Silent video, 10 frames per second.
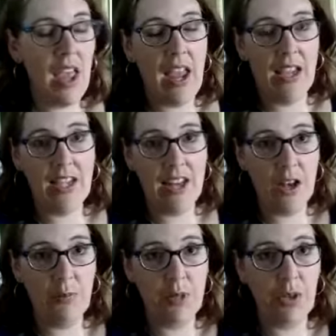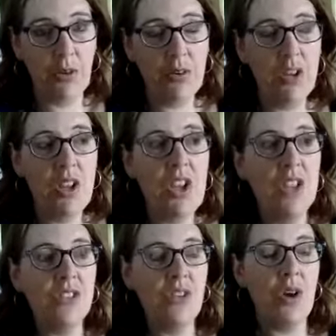and can help you.
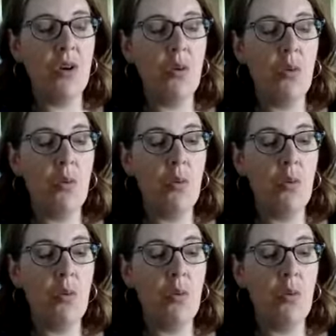So